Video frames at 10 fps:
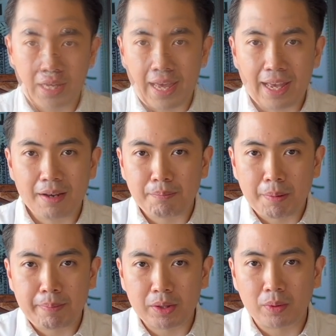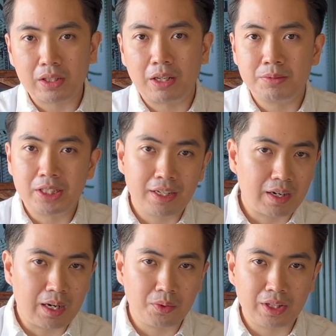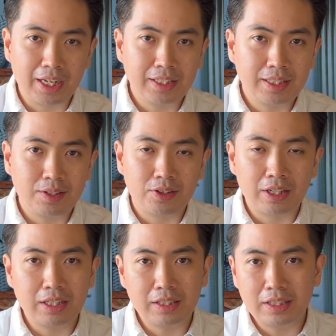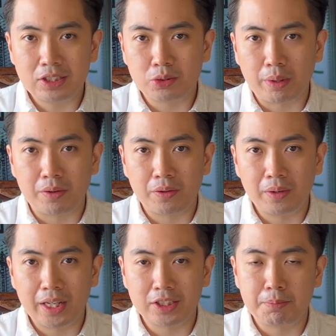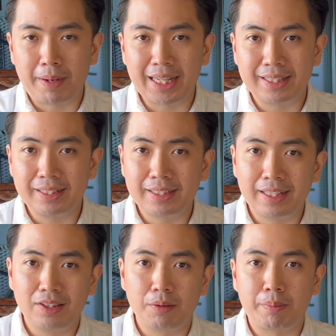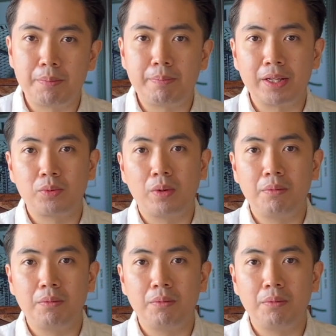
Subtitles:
And Perpetual comes in around 1930s when Rolex patented the Perpetual